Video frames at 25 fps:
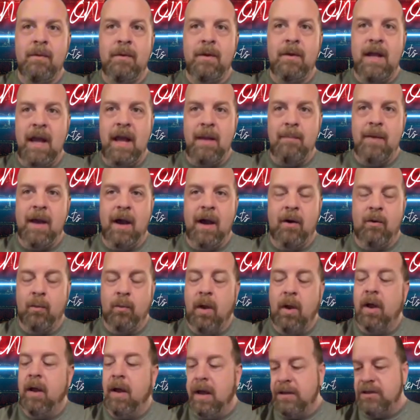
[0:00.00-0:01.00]
came out,
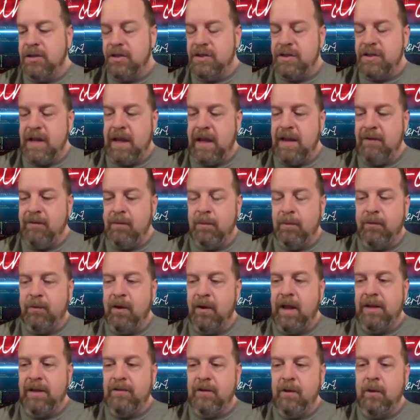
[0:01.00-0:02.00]
well, I should say even
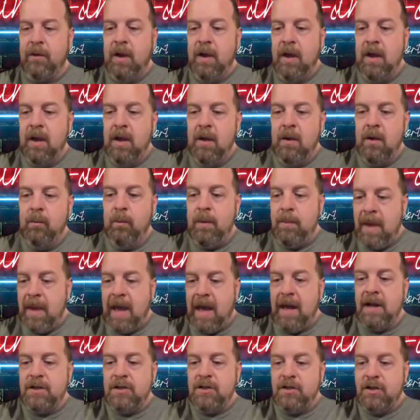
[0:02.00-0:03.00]
before that, so we
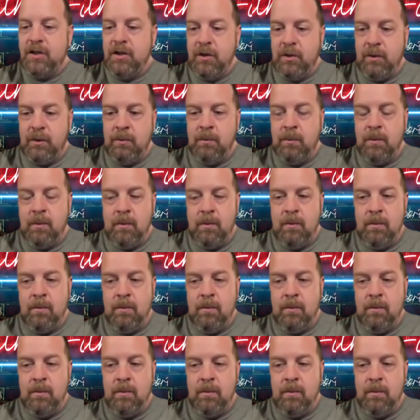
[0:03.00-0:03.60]
managed to